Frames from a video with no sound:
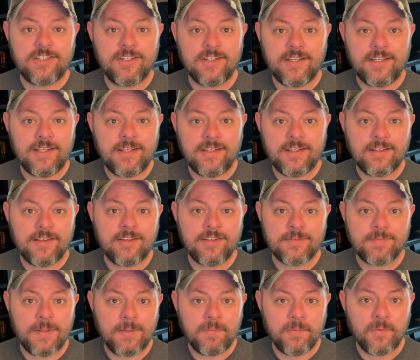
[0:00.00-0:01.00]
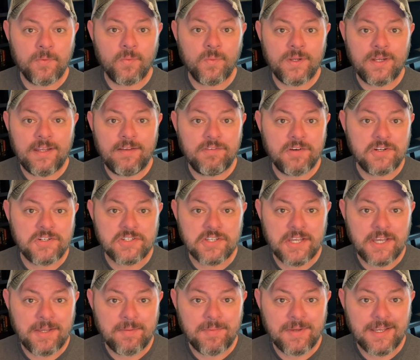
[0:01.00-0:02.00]
to any of those people when he first
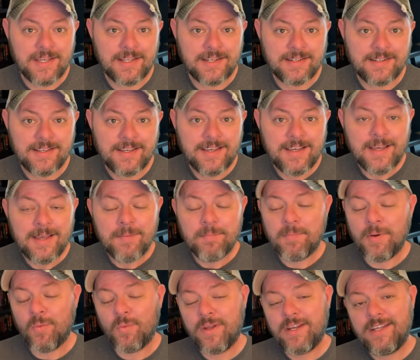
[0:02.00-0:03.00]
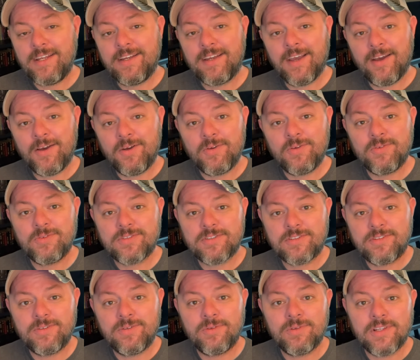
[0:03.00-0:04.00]
came in. But when he goes
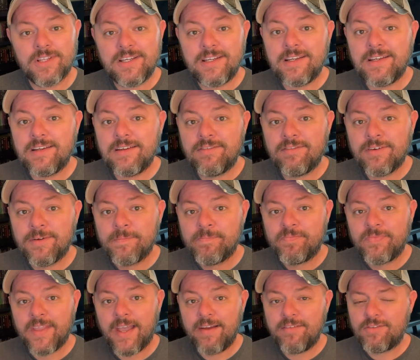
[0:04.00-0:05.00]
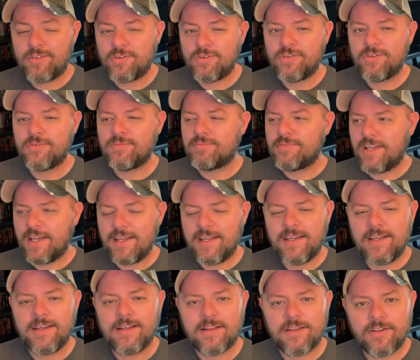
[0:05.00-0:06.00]
to leave, after
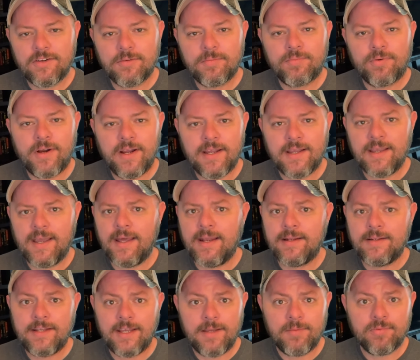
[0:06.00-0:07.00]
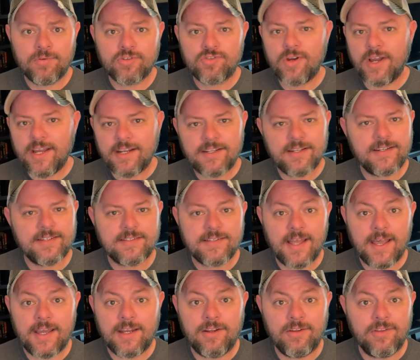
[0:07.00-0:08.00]
taking a little break at a table, trying to
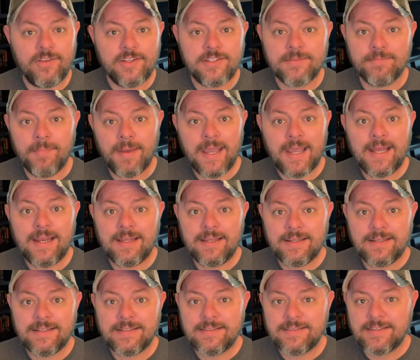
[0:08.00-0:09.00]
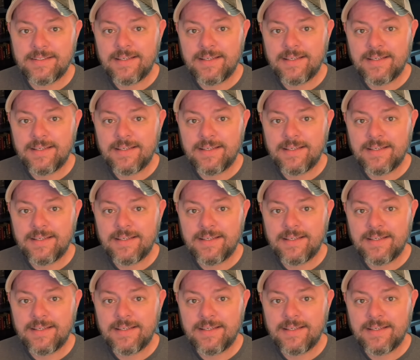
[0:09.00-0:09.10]
decide who this man is,